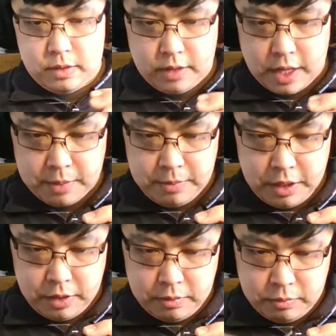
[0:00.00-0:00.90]
They can
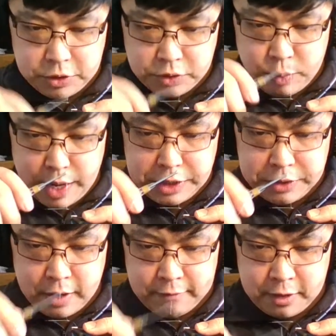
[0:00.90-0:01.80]
be just way
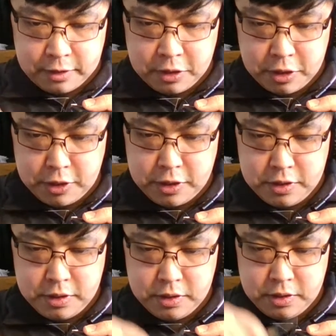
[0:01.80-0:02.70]
too heavy on the
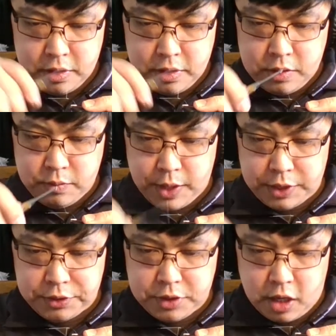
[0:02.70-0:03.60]
hook, way
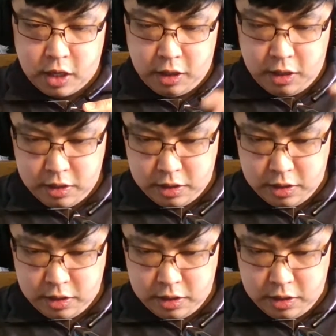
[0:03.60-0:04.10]
too tall.